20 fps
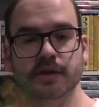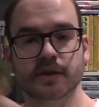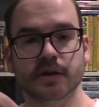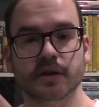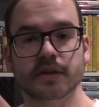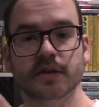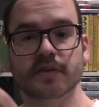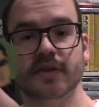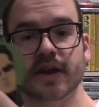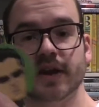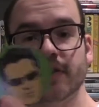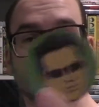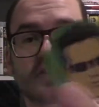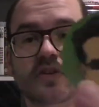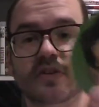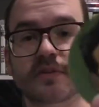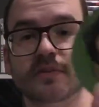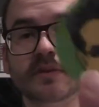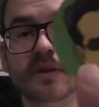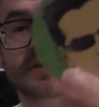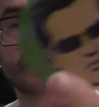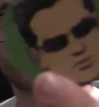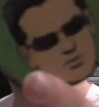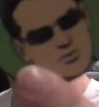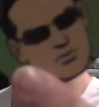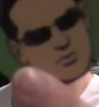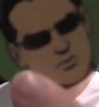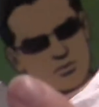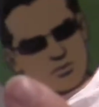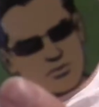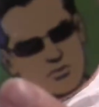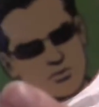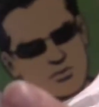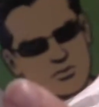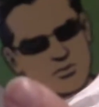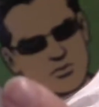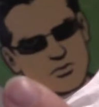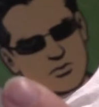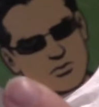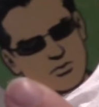there's actually some different colour
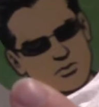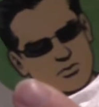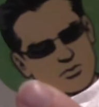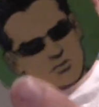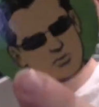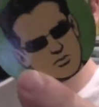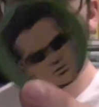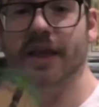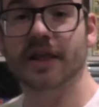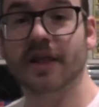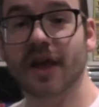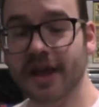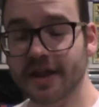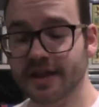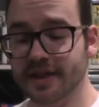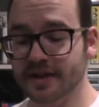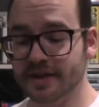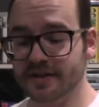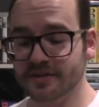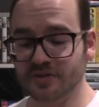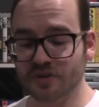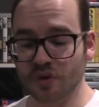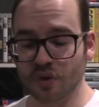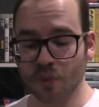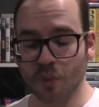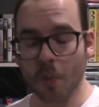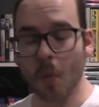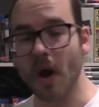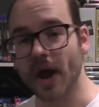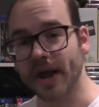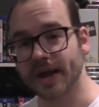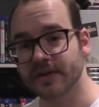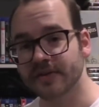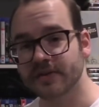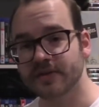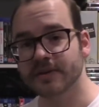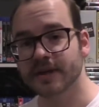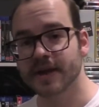on the POG. I like that it's not white.